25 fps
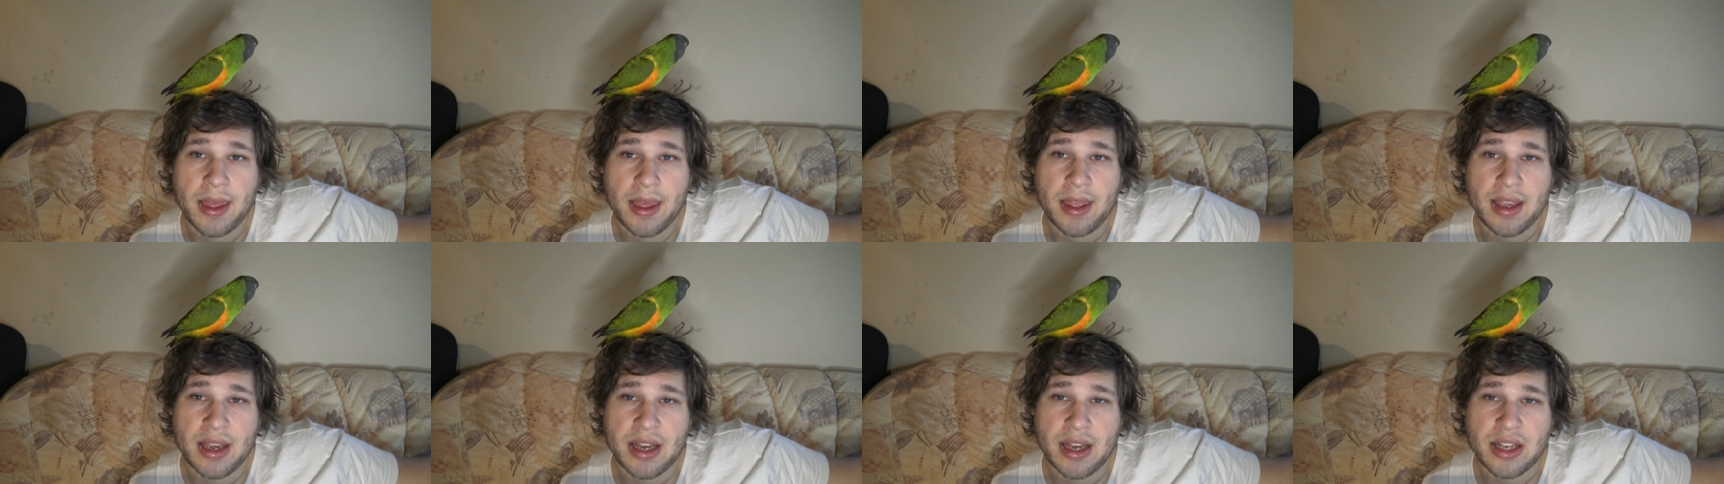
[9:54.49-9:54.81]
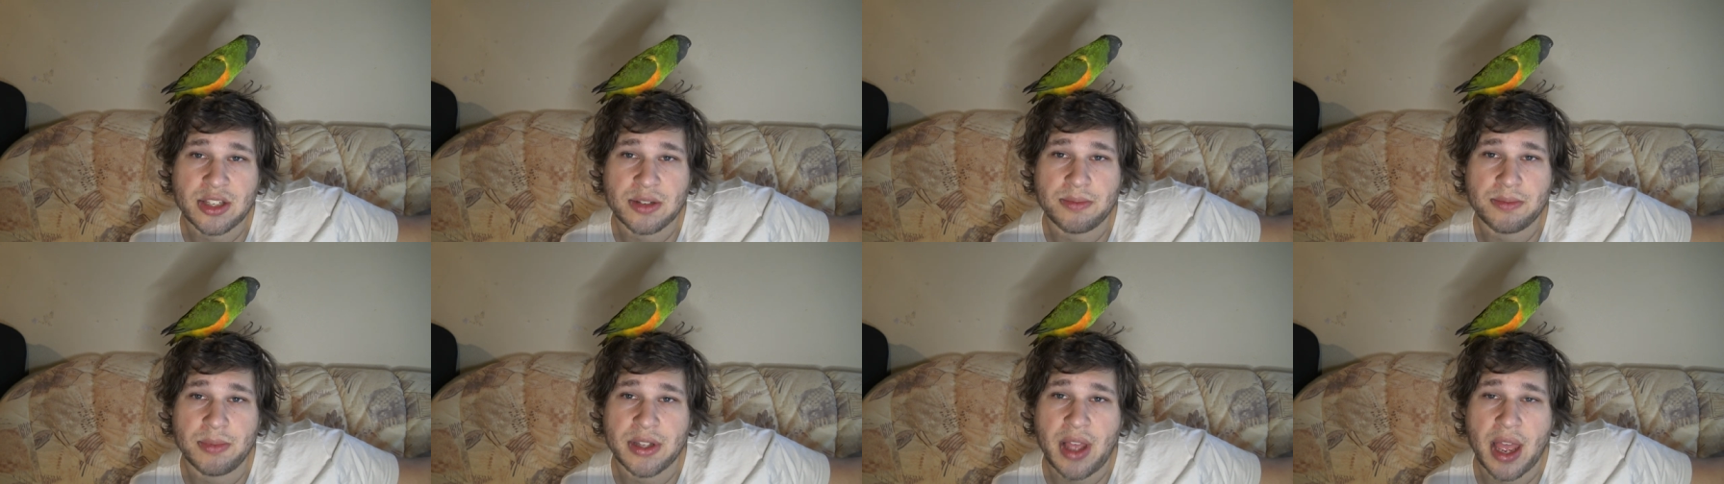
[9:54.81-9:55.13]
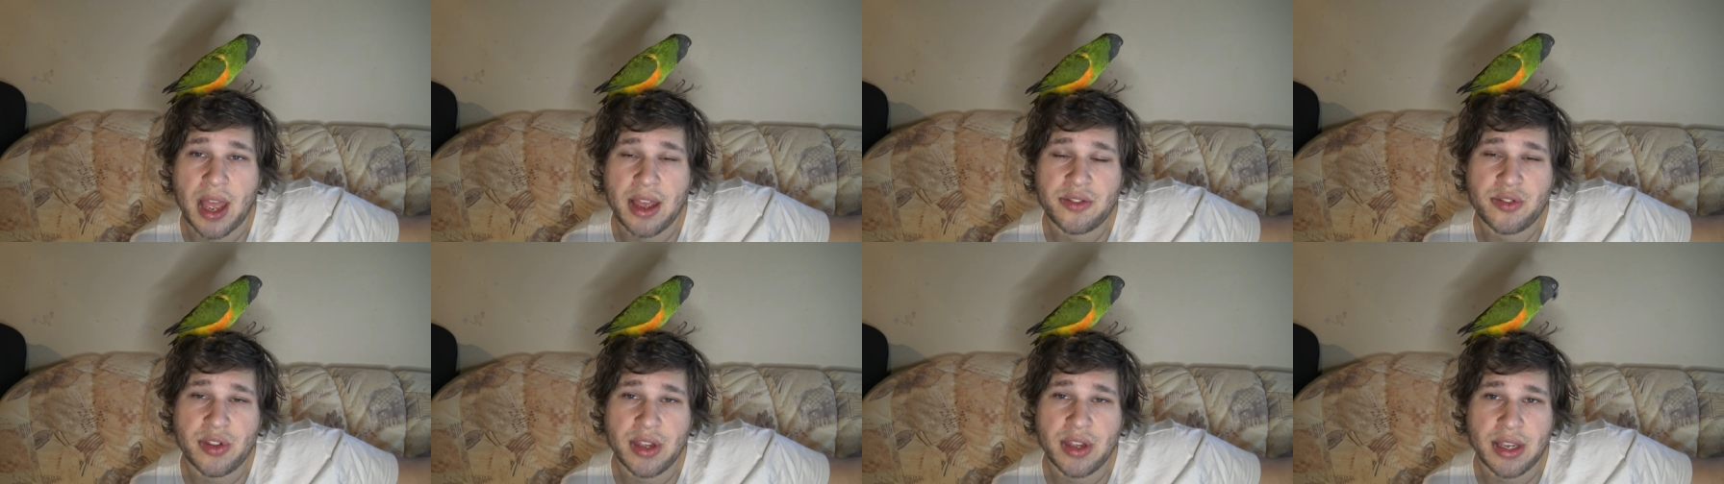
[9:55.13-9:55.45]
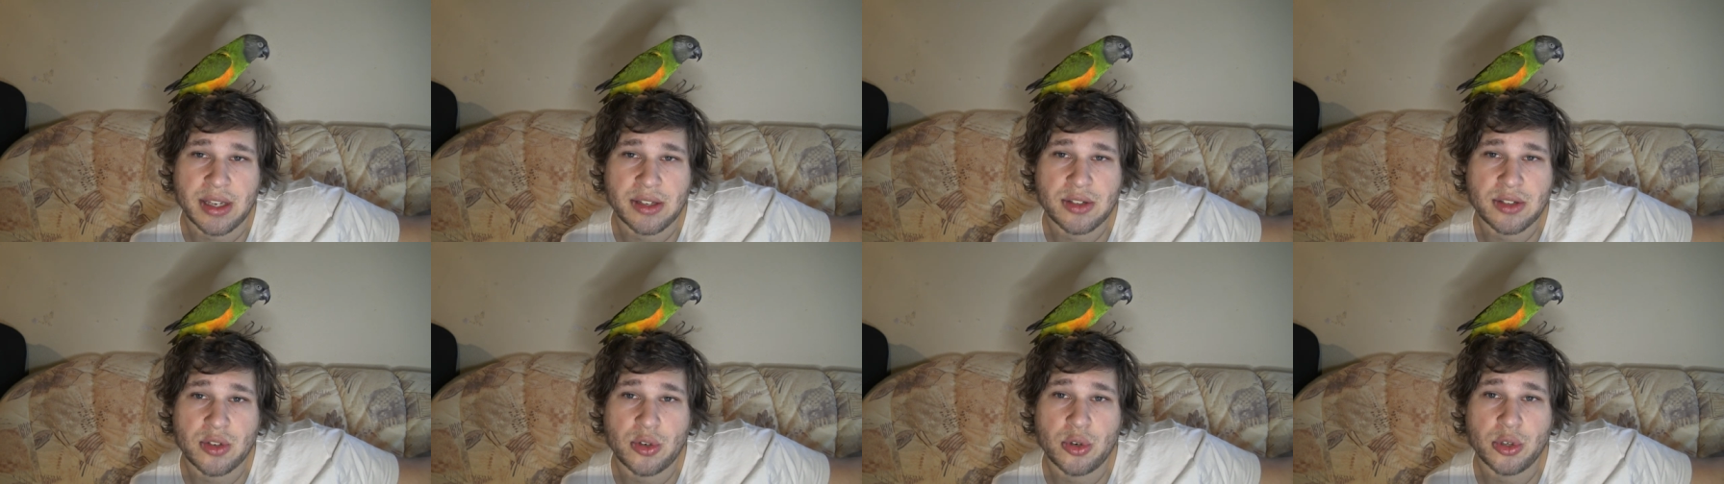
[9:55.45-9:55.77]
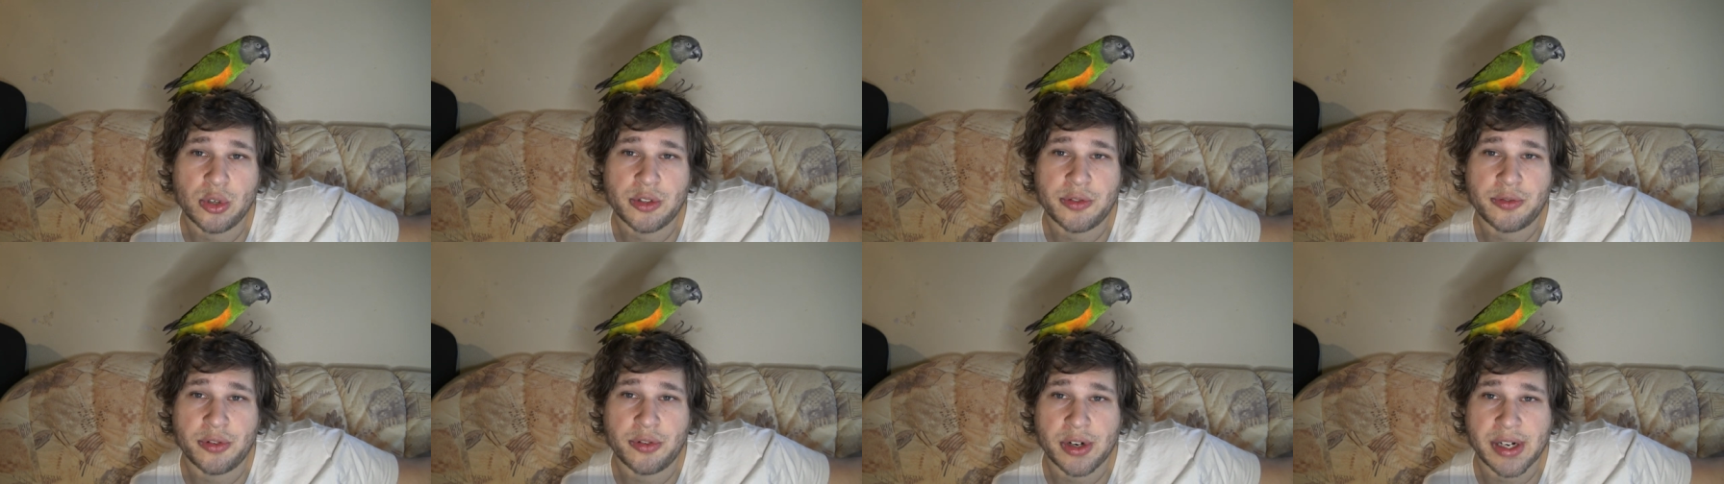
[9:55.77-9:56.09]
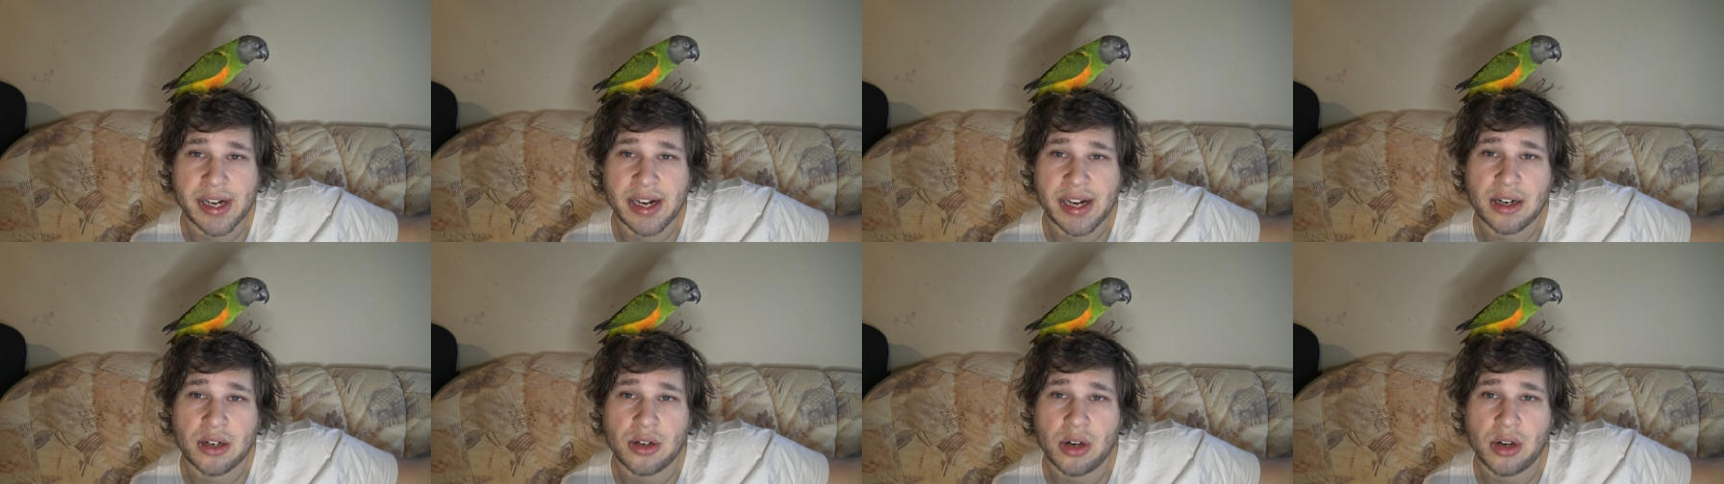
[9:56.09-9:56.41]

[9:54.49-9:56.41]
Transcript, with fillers: Yes, but I think it's good for their